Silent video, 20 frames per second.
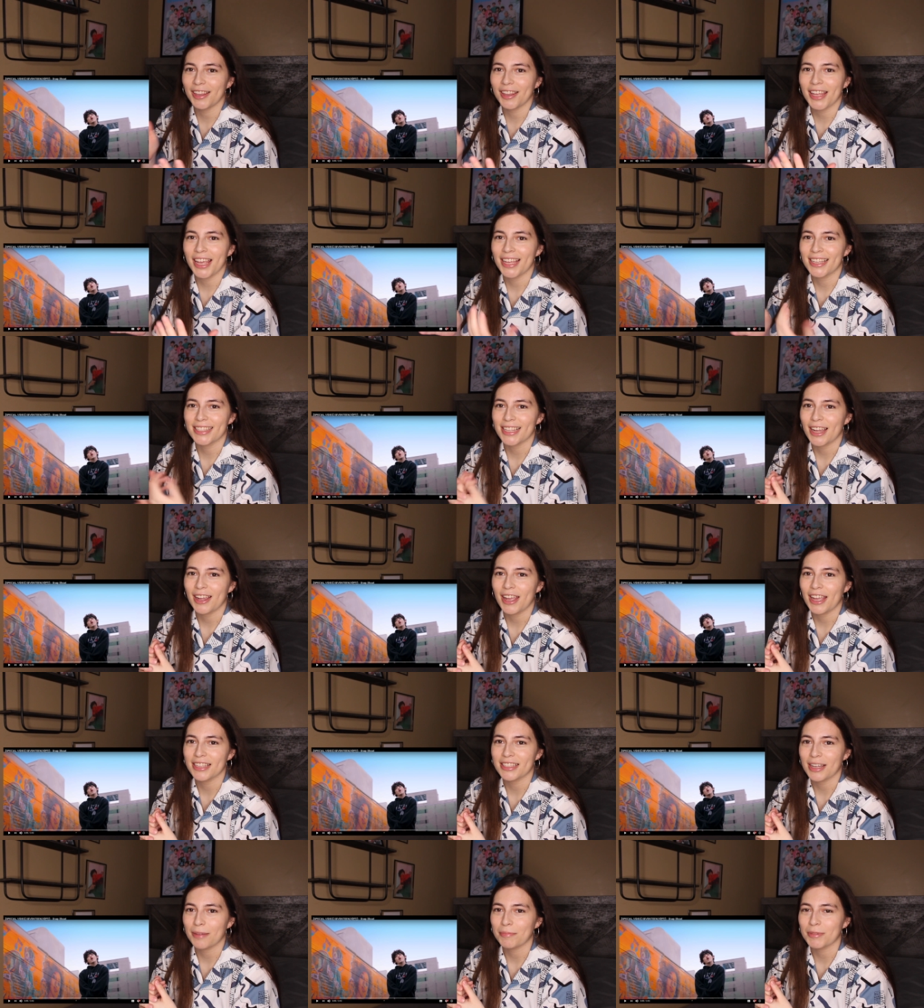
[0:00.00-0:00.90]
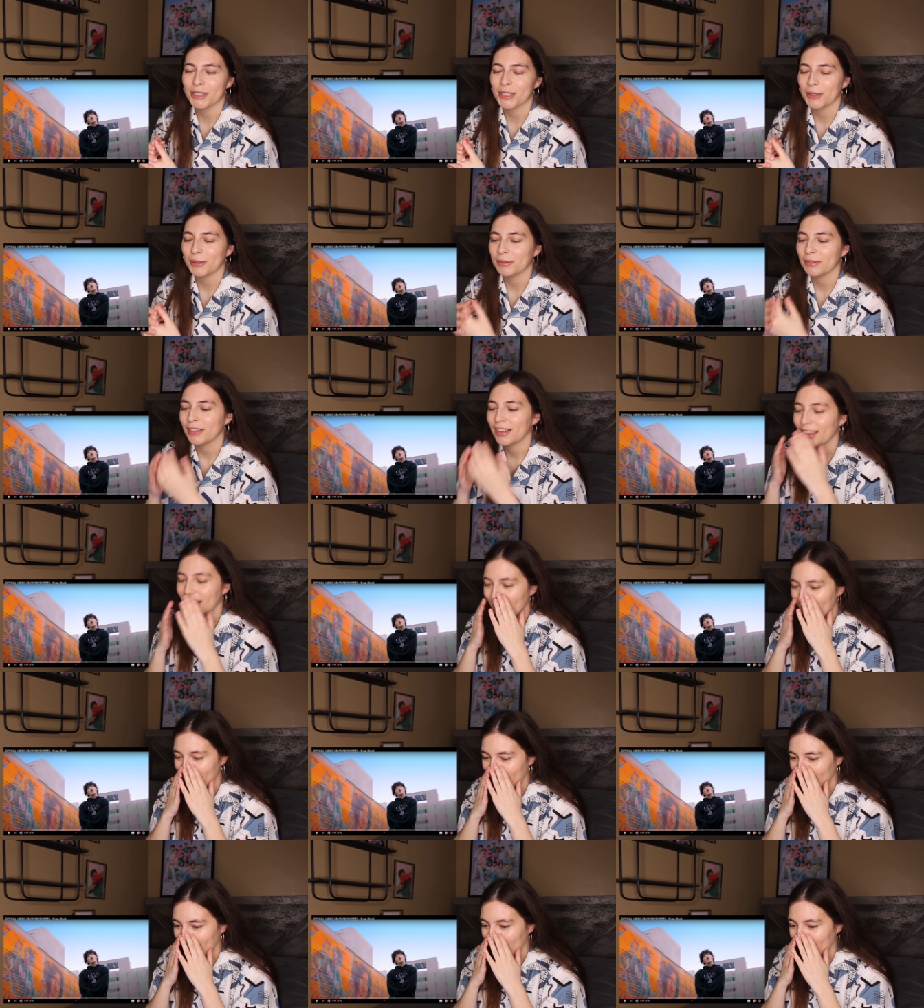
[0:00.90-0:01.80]
his his episode.
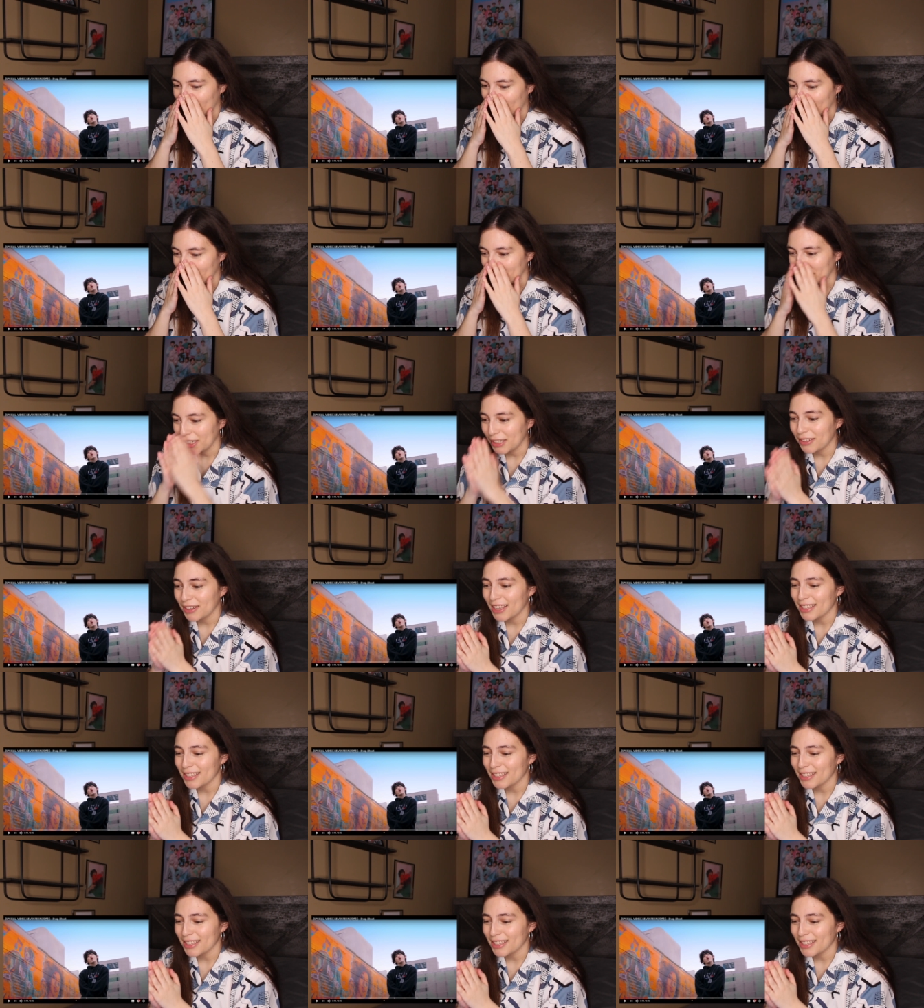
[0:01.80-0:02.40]
What about you